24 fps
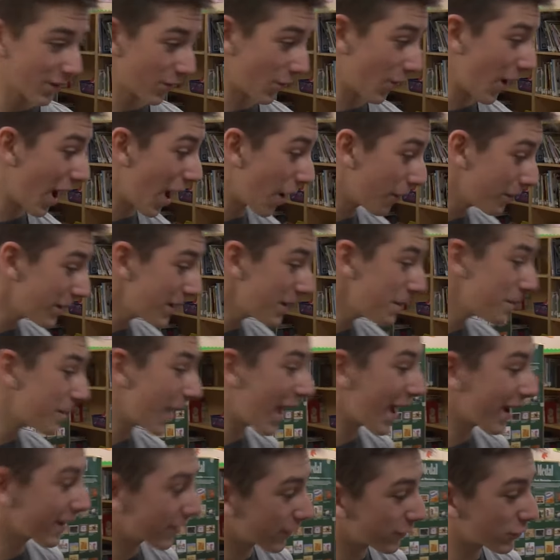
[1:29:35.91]
So how many
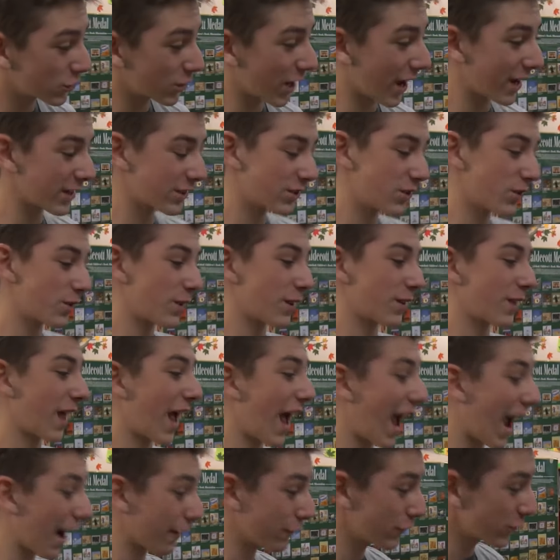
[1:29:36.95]
bags of trash do you think the
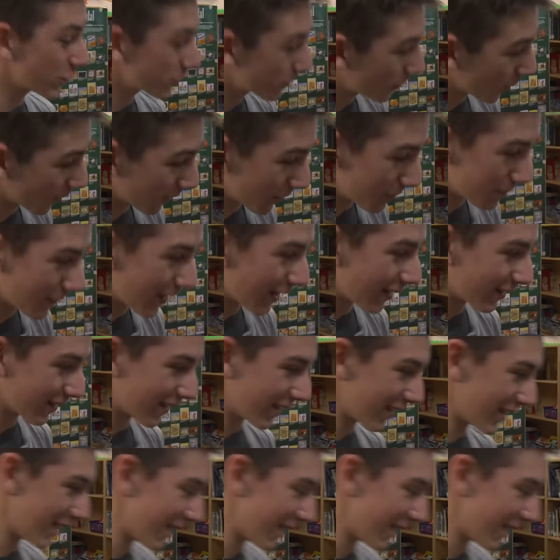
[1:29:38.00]
average person makes in a